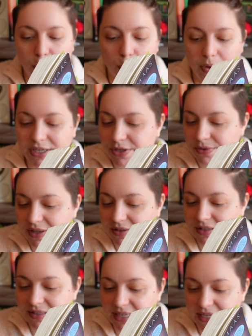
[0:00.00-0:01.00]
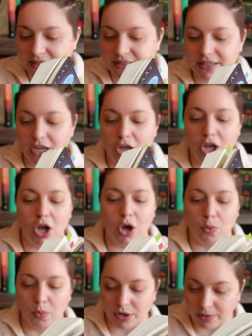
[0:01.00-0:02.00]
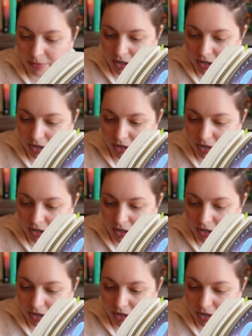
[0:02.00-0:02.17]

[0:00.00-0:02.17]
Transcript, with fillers: What do you think this is? A word